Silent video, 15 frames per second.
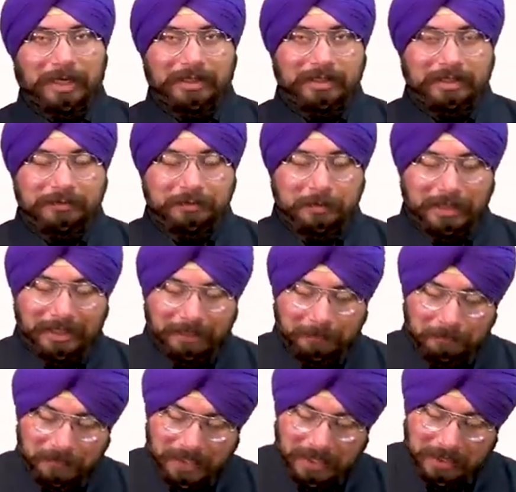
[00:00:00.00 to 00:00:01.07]
by the government,
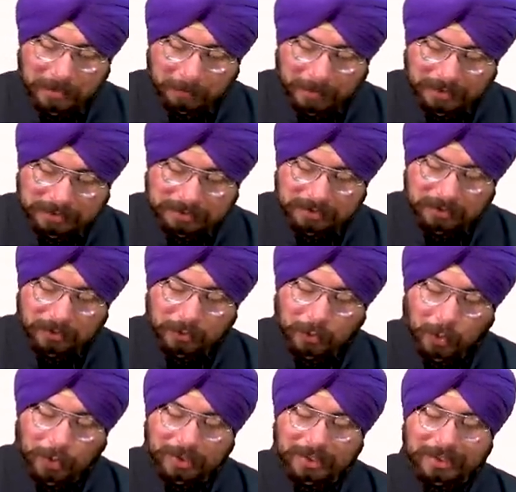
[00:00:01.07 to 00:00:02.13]
plus the
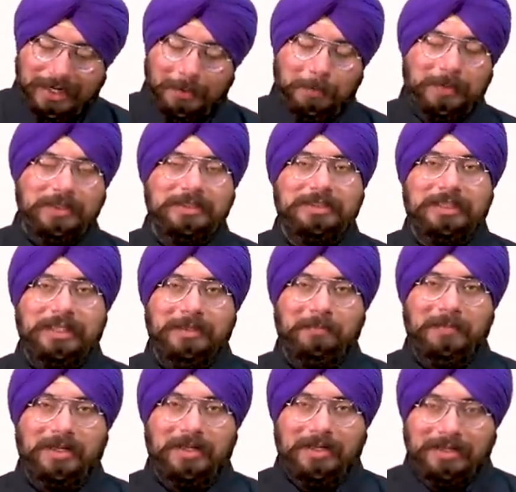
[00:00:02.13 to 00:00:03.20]
RoDTEP
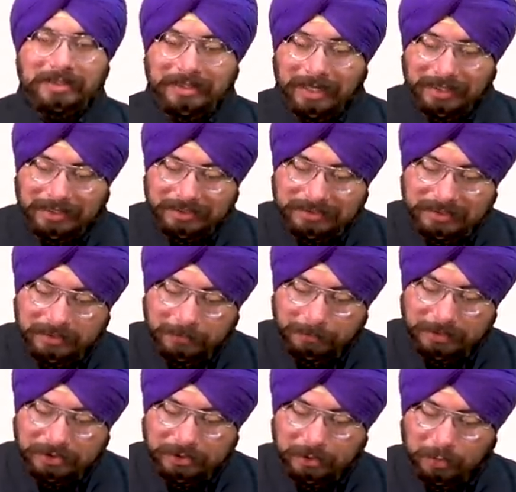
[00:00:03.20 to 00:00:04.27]
scheme. That is a
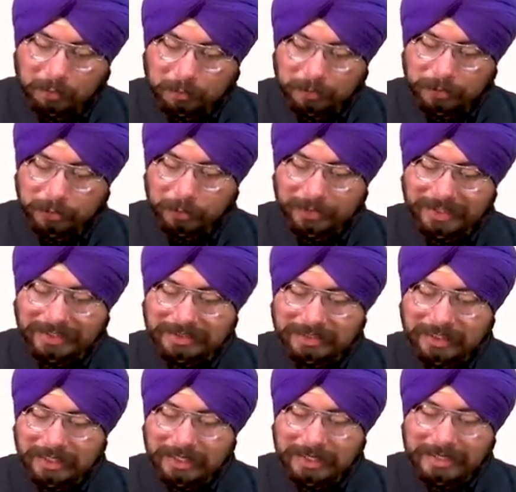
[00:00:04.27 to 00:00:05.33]
remission of
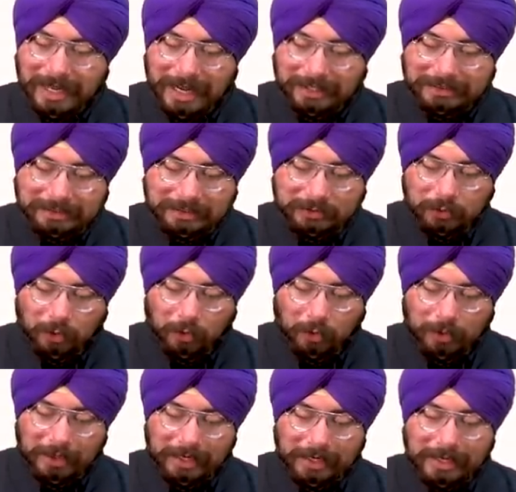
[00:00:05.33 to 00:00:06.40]
duties taxes
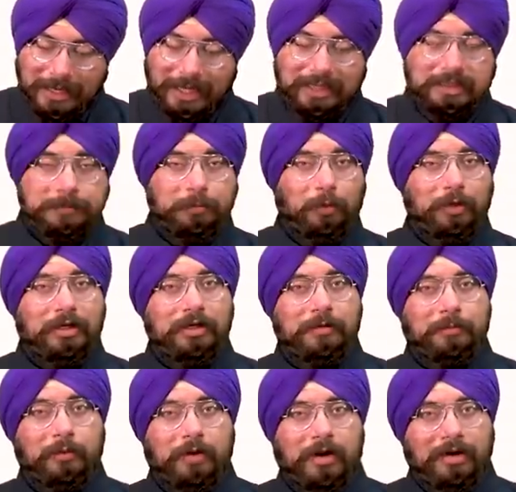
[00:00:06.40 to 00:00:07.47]
on
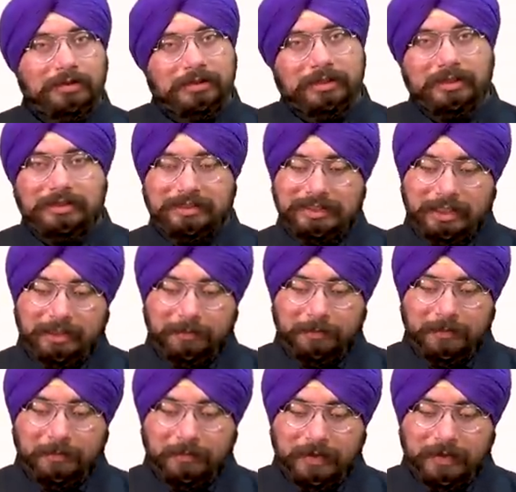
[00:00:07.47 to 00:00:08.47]
exported products scheme